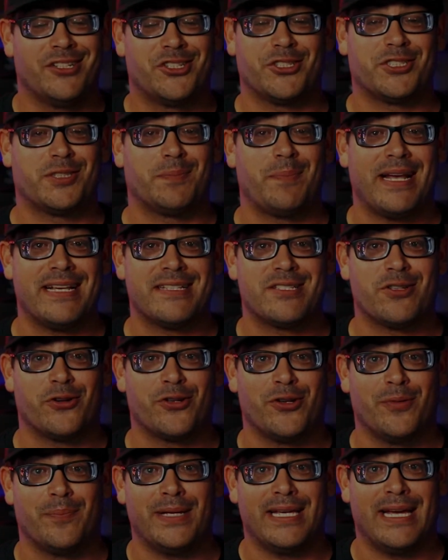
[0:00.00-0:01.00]
just based on
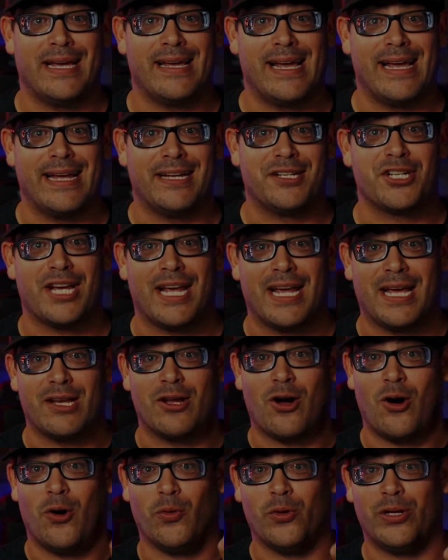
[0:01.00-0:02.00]
your BAH
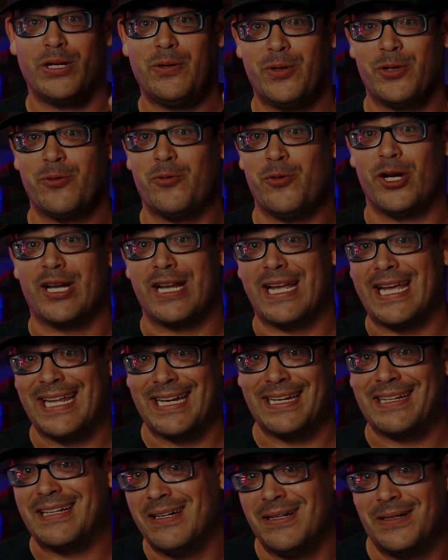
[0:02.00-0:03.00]
and only with one
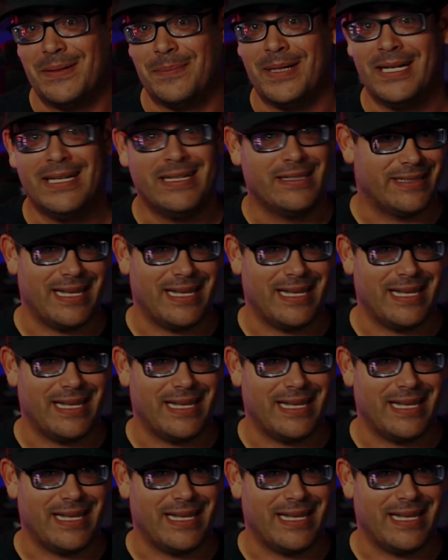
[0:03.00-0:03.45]
income.